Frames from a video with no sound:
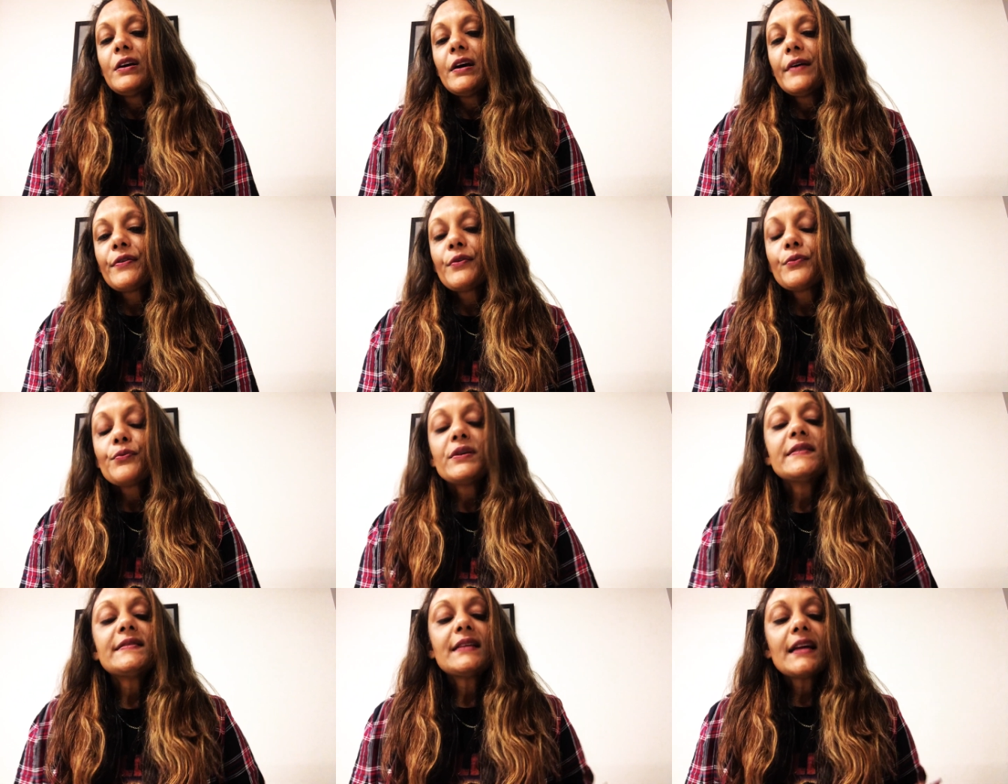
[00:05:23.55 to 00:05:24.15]
The
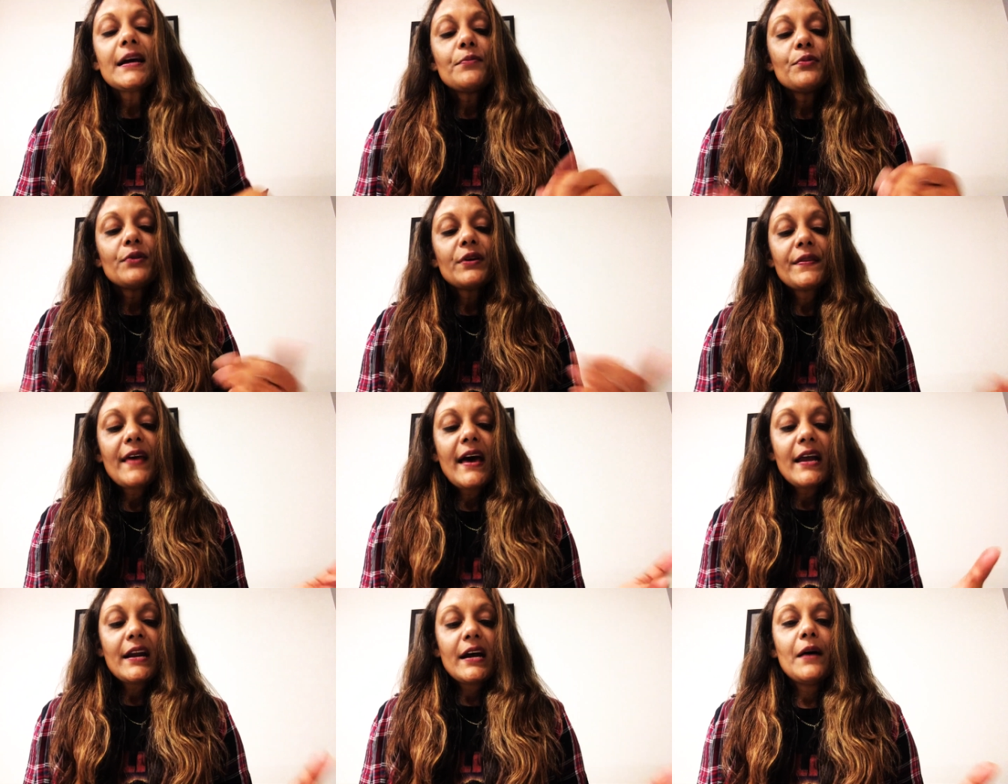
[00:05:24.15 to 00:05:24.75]
reason I bring
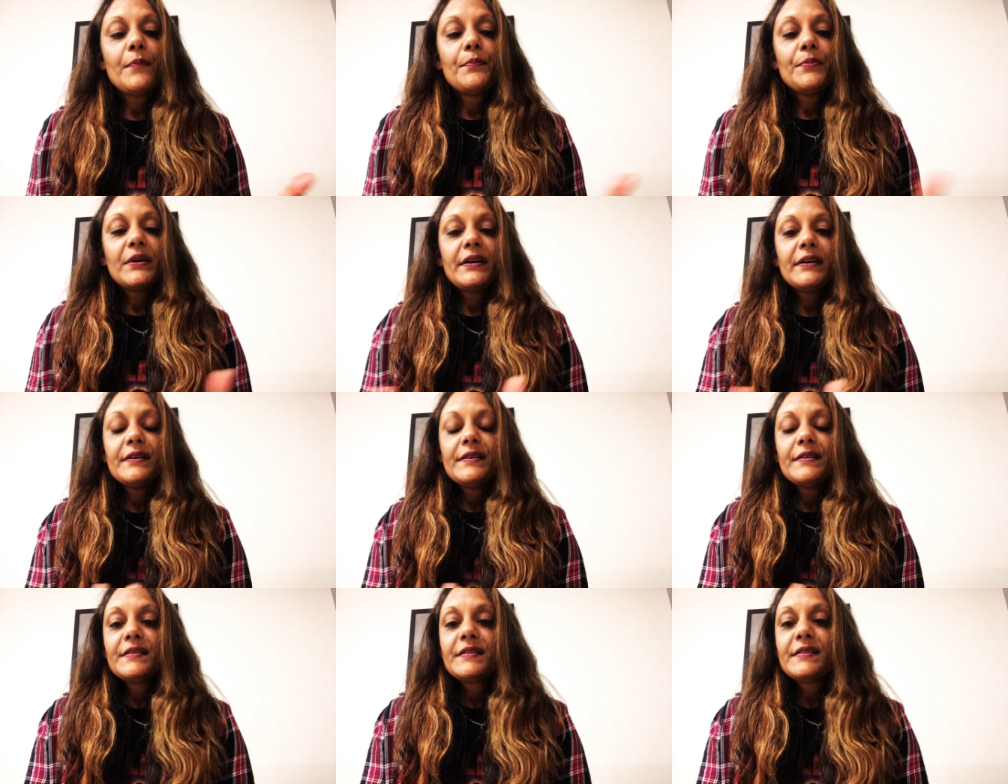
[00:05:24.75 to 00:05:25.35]
that up
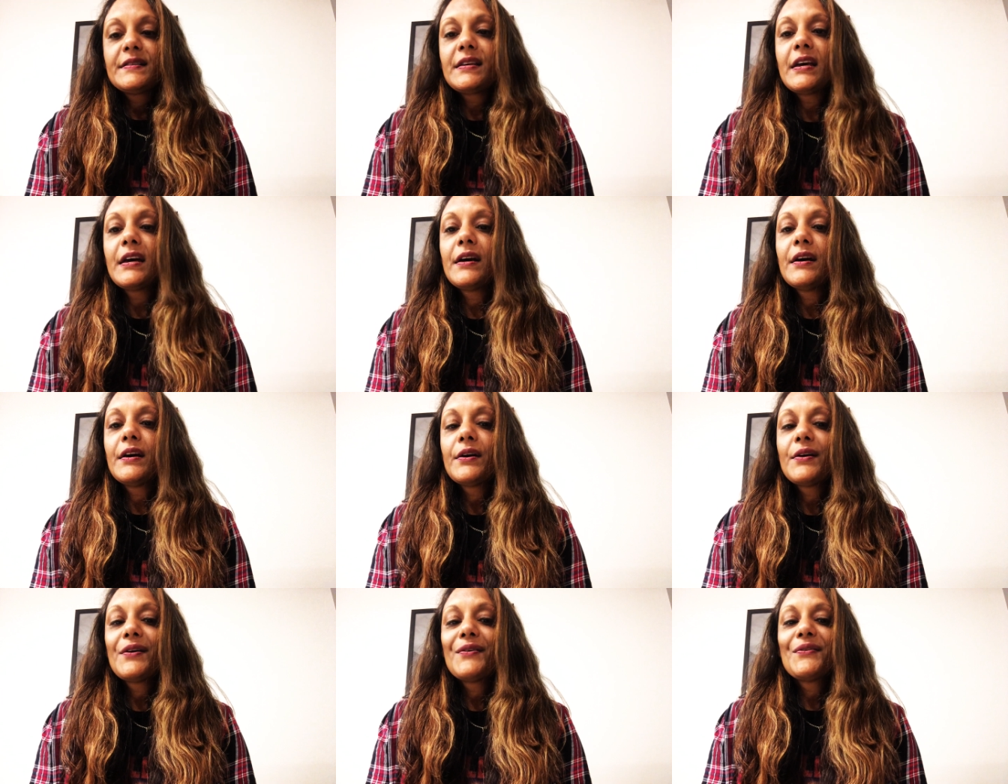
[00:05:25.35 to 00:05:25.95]
is
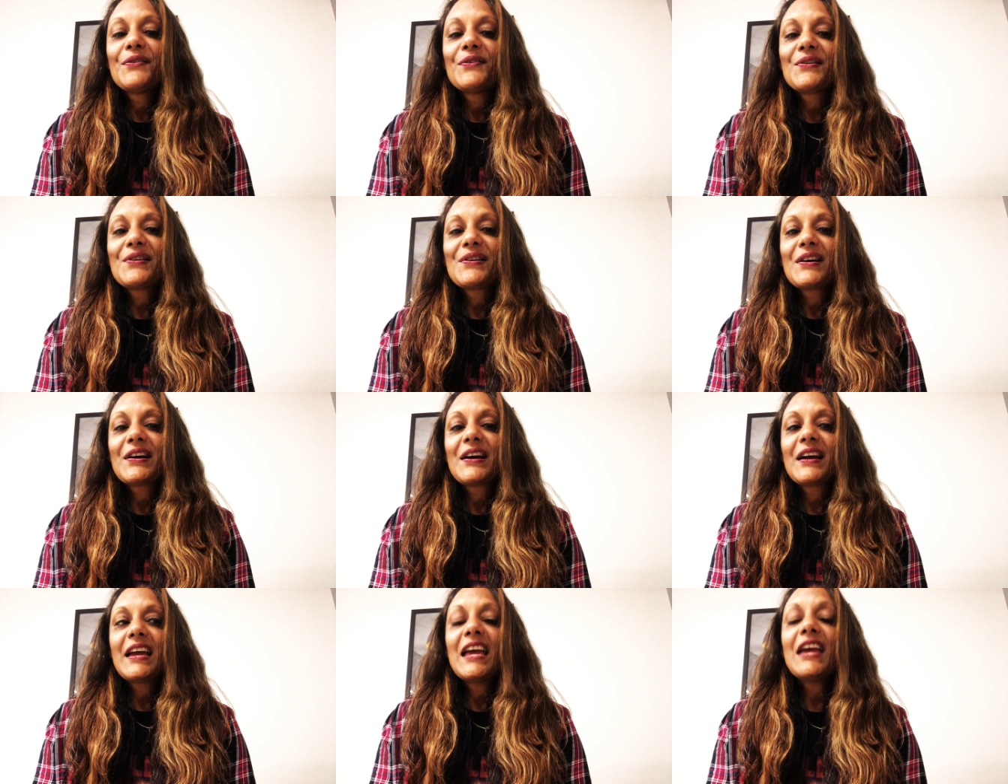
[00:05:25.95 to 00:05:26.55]

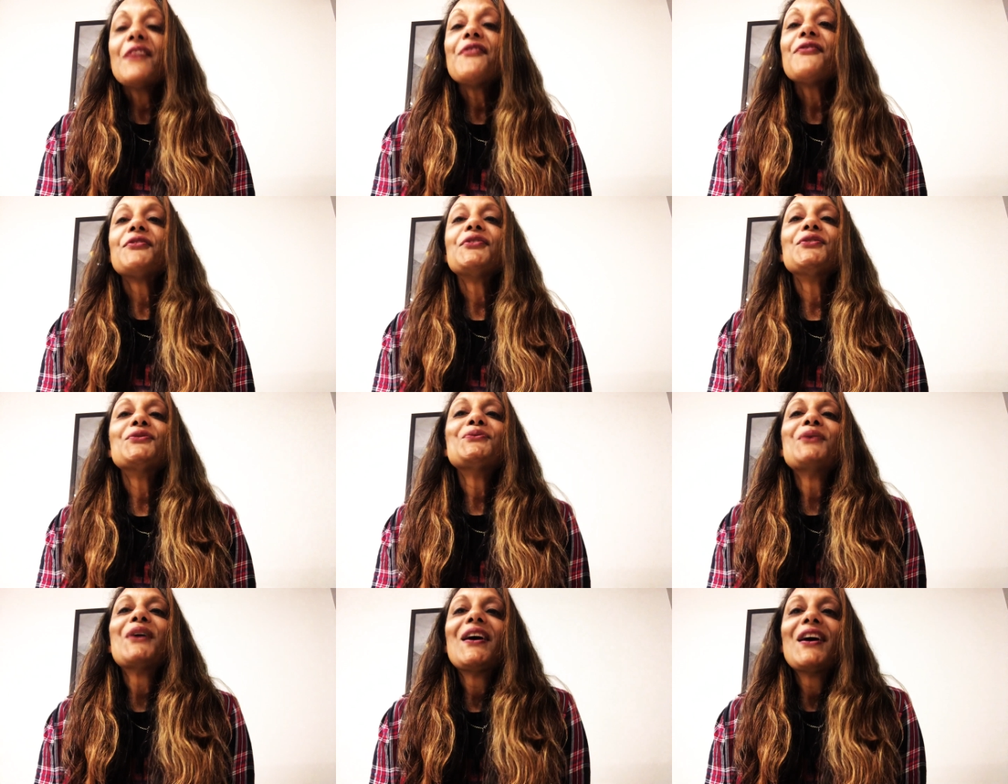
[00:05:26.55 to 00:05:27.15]
if
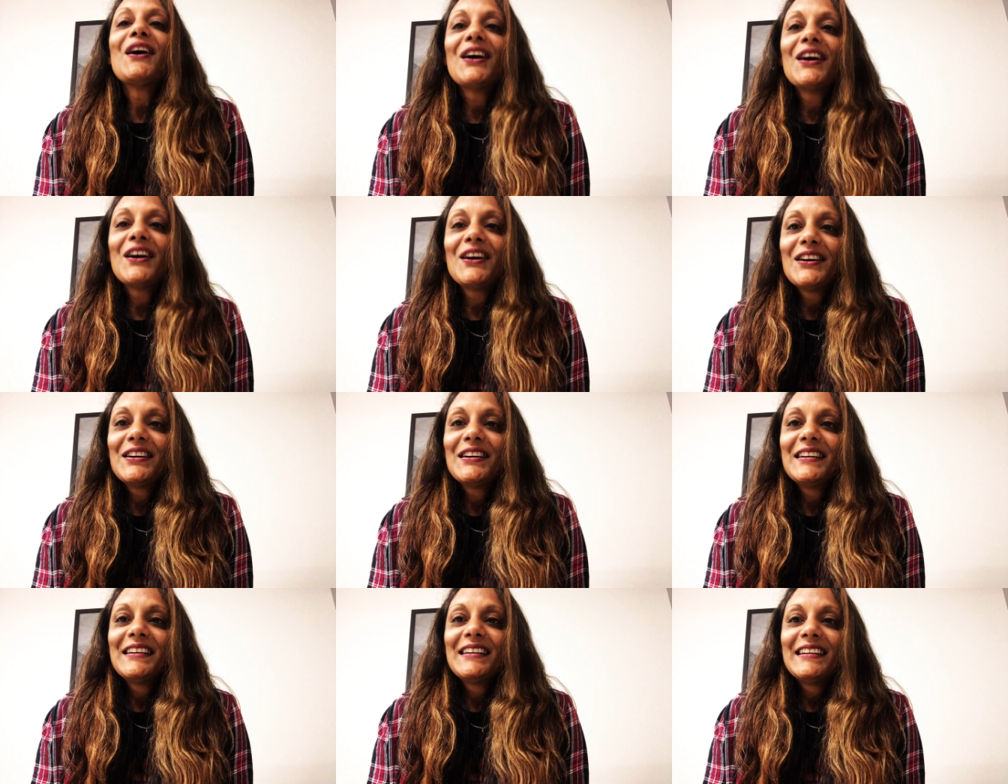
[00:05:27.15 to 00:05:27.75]
you are